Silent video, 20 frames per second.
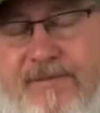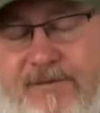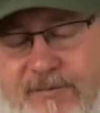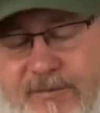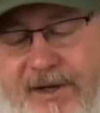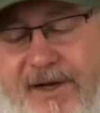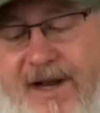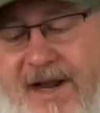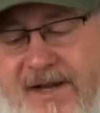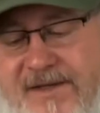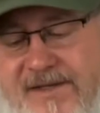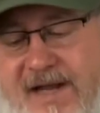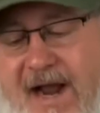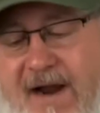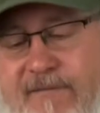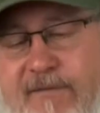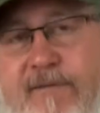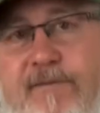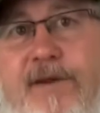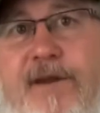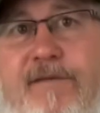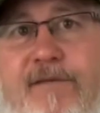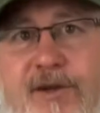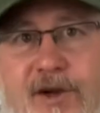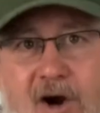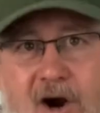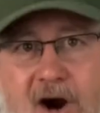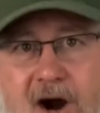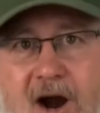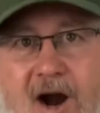3 days out from
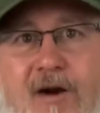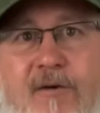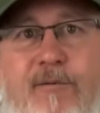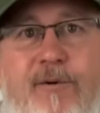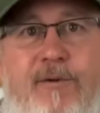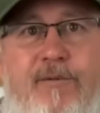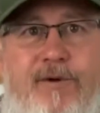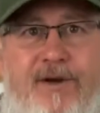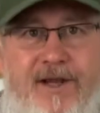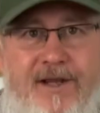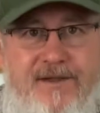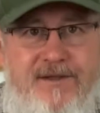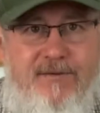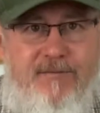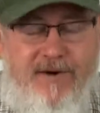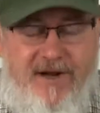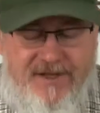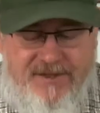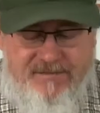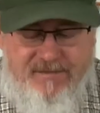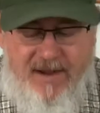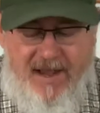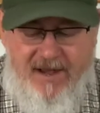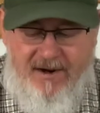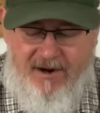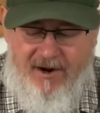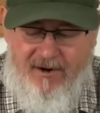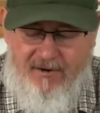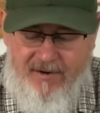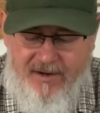VVR, we would get to Red's
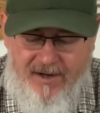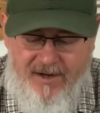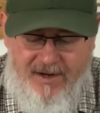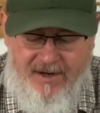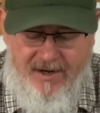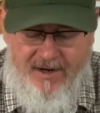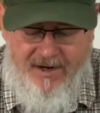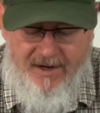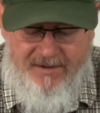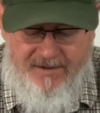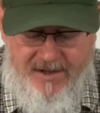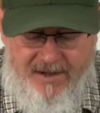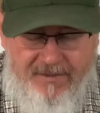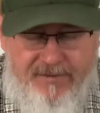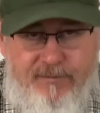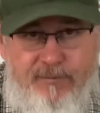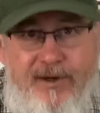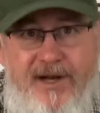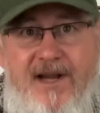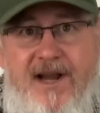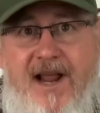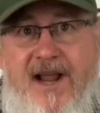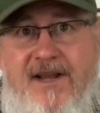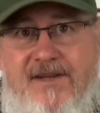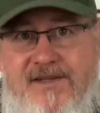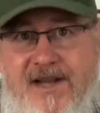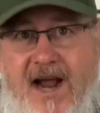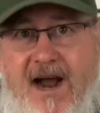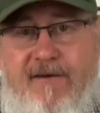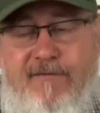Meadow. And then 3
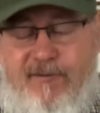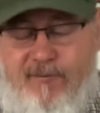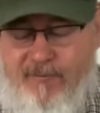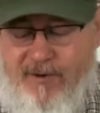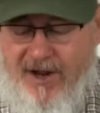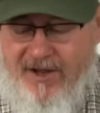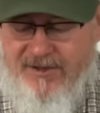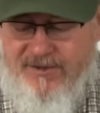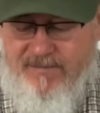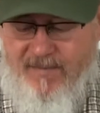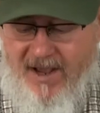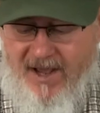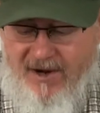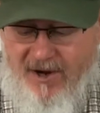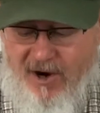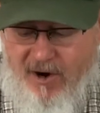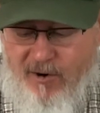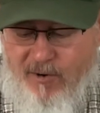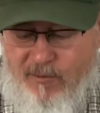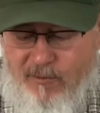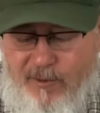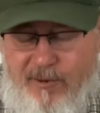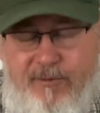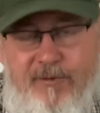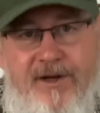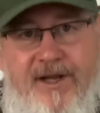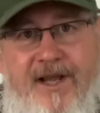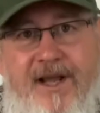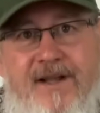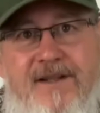days out from Red's Meadow, we
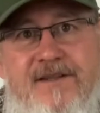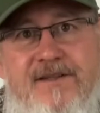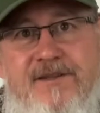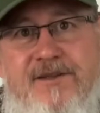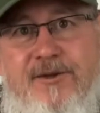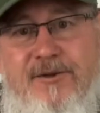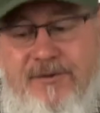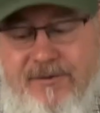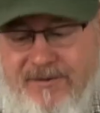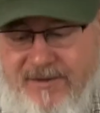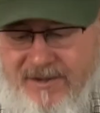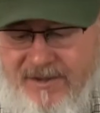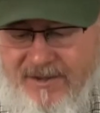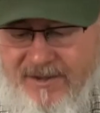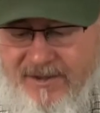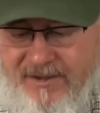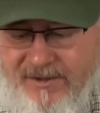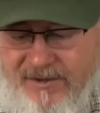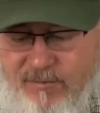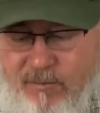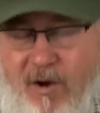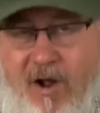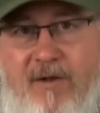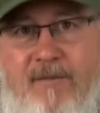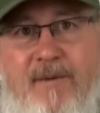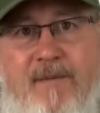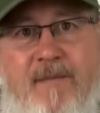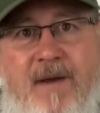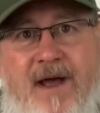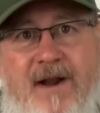would get to
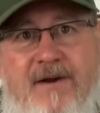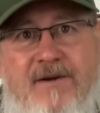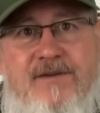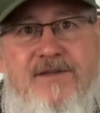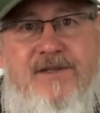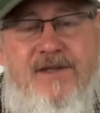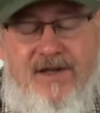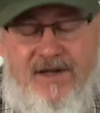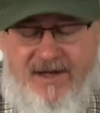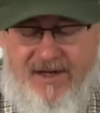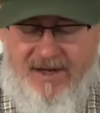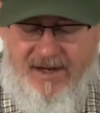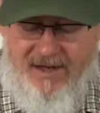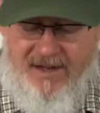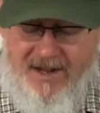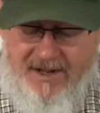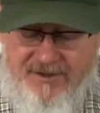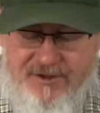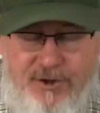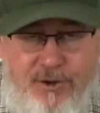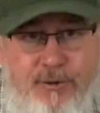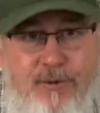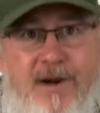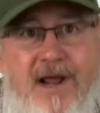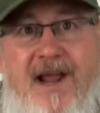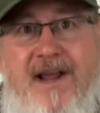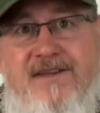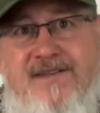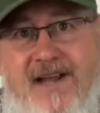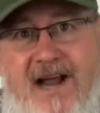Tuolumne Meadows. And then 2
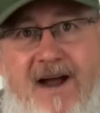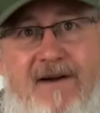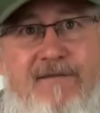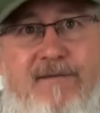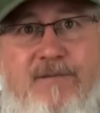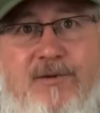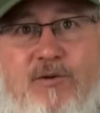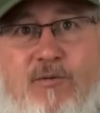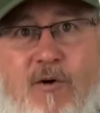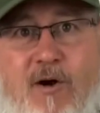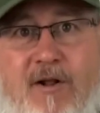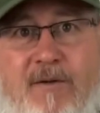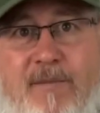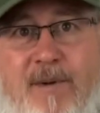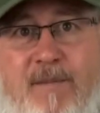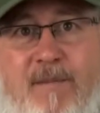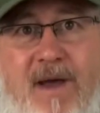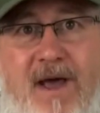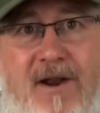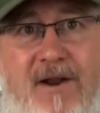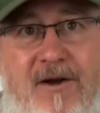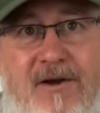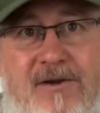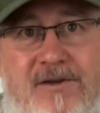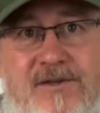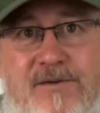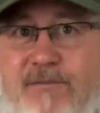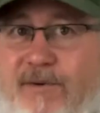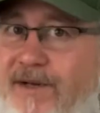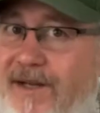days out from Tuolumne
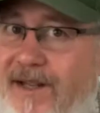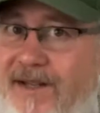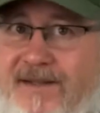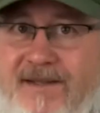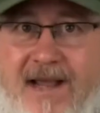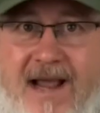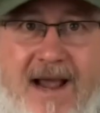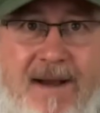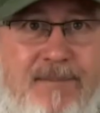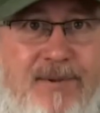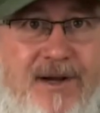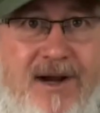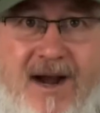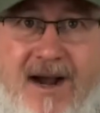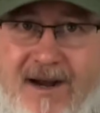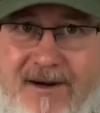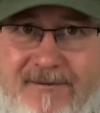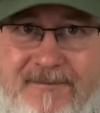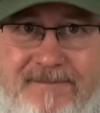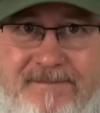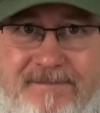Meadows, we'd get to Happy Isle.